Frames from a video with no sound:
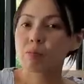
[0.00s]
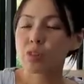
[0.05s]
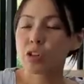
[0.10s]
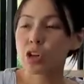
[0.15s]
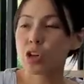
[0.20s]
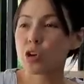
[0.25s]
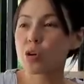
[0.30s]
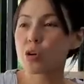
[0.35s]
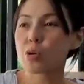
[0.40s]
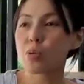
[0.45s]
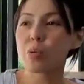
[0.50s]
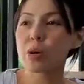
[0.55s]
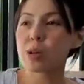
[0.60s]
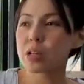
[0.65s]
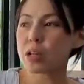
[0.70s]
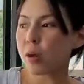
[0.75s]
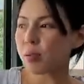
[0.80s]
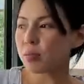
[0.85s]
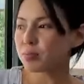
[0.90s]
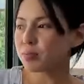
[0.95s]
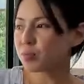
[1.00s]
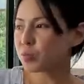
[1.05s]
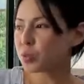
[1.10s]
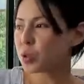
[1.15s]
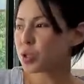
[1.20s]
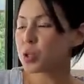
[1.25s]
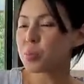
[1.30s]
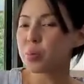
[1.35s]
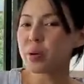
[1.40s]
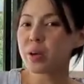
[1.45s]
You know,
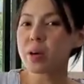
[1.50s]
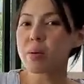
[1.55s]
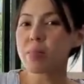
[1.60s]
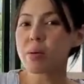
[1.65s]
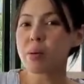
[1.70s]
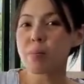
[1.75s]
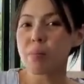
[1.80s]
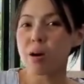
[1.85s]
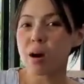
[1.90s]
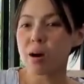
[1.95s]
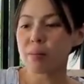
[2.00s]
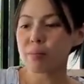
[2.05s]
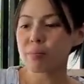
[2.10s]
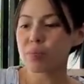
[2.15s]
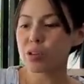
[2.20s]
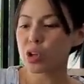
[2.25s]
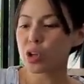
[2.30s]
when you become a mom,